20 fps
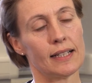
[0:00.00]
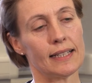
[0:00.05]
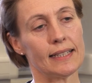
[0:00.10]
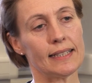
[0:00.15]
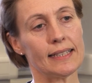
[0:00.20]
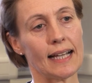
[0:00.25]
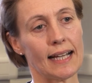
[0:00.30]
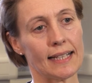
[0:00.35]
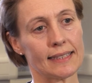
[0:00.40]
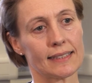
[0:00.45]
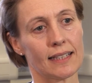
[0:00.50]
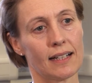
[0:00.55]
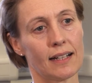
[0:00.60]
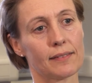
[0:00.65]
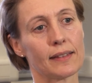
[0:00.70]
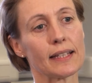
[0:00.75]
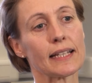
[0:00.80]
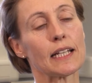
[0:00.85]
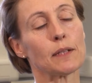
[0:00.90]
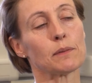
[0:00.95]
Yes, I
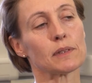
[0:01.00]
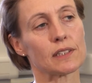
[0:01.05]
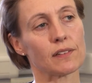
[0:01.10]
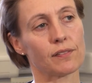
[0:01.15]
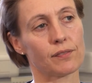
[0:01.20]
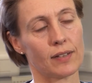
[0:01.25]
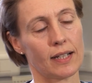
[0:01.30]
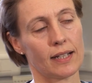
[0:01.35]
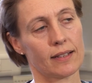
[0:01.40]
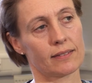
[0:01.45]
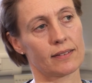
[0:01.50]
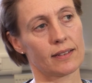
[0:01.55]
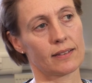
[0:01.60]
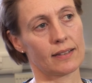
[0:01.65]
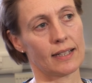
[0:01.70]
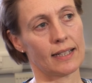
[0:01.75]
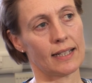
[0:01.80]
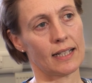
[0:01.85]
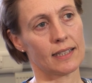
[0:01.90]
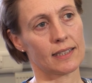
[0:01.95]
think it was the fact
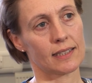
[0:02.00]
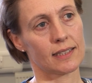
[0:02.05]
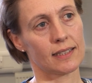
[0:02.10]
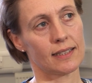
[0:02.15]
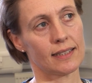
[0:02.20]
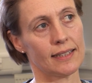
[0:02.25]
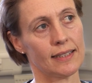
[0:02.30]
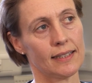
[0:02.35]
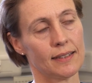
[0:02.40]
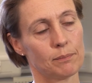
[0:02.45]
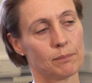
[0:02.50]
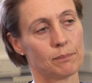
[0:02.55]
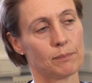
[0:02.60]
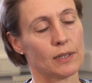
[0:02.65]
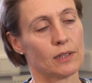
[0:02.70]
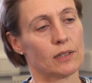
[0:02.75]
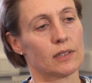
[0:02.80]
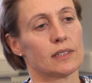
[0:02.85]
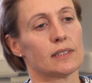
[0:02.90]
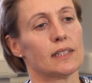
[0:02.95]
that they'd actually,
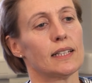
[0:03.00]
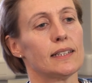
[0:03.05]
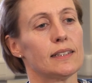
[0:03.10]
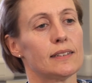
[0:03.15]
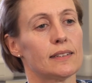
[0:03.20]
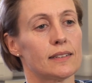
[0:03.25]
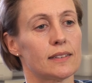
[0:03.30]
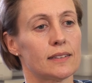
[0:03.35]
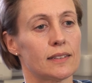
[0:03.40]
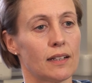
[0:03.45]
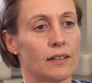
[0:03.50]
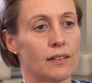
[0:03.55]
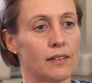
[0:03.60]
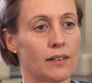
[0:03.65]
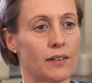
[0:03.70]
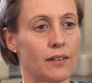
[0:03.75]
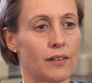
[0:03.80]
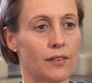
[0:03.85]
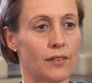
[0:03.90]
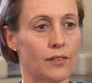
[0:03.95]
because they'd
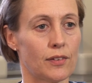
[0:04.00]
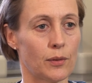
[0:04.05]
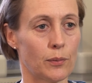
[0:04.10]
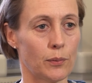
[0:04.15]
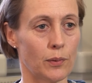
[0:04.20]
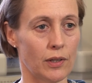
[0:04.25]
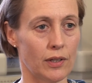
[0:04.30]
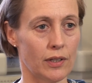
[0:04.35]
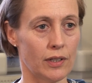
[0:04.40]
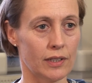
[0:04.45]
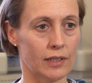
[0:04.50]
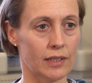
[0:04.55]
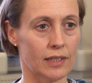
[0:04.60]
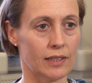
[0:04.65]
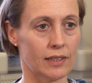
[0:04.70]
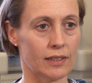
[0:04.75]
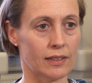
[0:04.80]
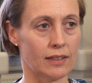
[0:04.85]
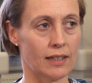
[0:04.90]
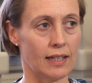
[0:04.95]
done the work
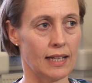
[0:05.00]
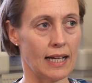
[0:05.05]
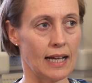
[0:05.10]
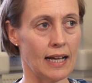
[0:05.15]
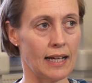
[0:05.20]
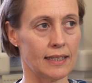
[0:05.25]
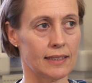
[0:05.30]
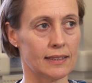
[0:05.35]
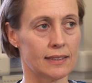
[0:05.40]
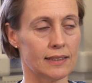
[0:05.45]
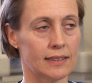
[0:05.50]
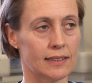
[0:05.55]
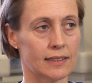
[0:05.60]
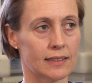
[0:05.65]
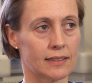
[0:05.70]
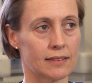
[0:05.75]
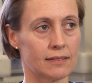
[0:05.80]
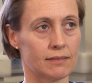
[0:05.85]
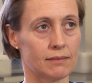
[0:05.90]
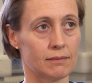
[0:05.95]

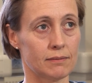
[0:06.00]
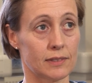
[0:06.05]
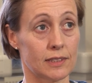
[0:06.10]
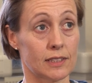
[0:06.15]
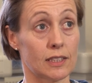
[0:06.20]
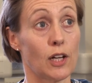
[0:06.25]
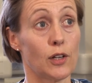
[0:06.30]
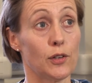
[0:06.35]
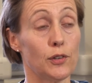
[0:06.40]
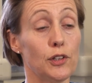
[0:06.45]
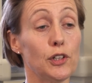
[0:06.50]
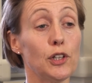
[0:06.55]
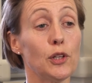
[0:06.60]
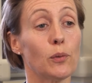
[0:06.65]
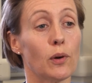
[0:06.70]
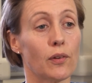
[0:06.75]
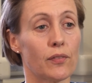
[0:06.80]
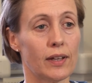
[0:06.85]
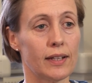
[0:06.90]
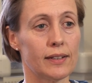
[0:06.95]
and so
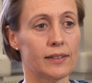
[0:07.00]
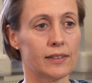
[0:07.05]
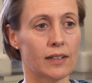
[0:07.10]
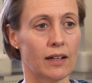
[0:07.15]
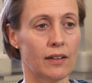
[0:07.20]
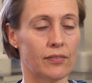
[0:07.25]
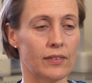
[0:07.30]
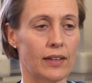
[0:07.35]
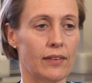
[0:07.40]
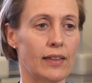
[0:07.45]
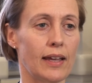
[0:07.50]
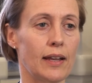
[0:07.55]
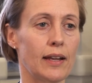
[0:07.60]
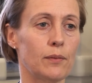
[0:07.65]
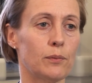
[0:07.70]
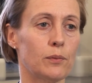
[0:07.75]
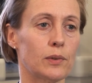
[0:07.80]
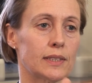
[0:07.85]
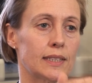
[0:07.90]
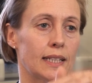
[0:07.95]
knew what they'd done, they
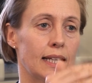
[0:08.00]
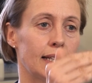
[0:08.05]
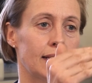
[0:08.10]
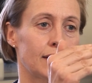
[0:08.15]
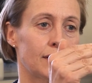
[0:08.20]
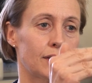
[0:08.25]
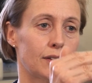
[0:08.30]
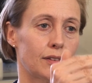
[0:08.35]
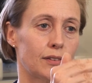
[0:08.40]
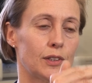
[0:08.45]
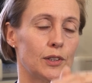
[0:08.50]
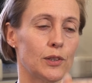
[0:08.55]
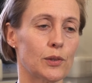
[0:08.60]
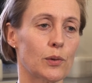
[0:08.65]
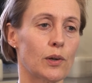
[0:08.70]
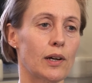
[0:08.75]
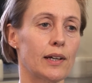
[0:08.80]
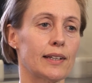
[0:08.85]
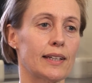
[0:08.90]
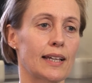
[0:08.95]
then were taken through
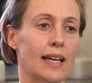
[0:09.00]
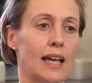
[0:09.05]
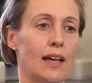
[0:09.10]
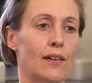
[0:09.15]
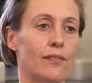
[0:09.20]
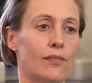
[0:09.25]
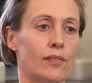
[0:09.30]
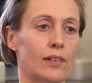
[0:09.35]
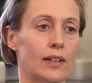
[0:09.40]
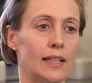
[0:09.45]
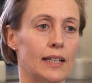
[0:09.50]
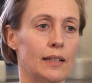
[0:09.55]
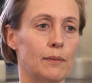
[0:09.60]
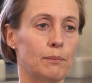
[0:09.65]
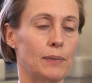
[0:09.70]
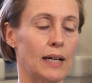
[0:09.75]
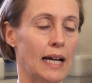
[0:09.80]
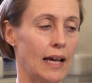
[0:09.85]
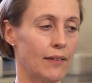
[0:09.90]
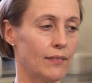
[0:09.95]
quite carefully,
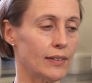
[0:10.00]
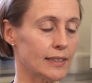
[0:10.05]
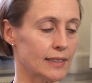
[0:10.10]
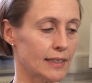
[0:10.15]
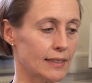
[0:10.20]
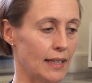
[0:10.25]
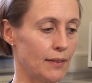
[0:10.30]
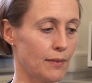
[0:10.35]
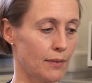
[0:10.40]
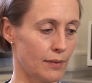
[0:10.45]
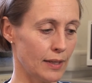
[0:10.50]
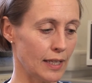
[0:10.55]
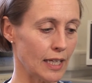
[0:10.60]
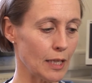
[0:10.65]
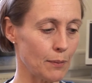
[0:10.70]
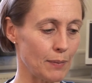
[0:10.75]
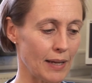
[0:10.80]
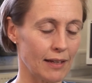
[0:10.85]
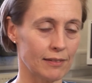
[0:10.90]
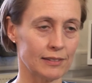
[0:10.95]
but having to then
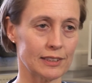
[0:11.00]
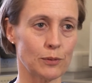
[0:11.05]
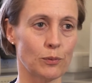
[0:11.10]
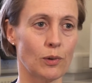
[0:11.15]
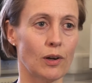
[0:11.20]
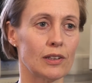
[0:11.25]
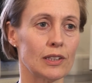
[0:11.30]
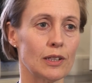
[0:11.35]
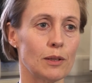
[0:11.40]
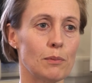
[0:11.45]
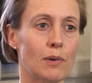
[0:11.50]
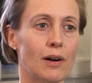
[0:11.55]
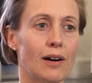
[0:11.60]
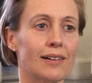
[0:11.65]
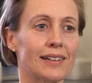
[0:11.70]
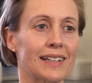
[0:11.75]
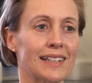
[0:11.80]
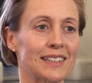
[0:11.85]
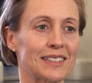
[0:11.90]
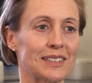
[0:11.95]
think about it while they were
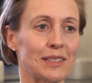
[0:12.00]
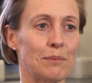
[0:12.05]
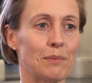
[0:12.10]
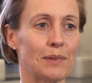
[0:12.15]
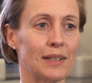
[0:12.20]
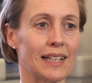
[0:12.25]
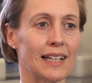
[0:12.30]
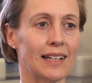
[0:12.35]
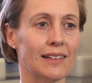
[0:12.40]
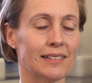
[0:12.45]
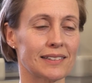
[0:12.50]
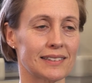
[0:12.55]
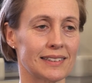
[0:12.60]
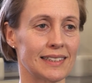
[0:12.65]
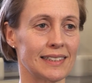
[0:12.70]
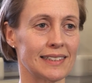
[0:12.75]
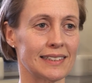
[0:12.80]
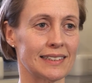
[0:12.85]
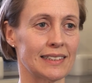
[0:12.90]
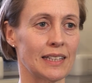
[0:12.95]
marking somebody
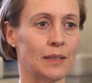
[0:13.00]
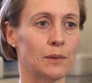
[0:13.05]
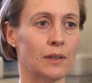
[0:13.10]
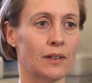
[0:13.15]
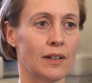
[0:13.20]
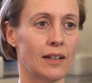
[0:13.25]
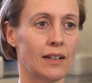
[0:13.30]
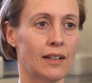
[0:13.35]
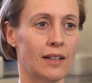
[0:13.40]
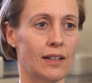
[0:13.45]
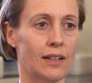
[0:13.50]
else's, they were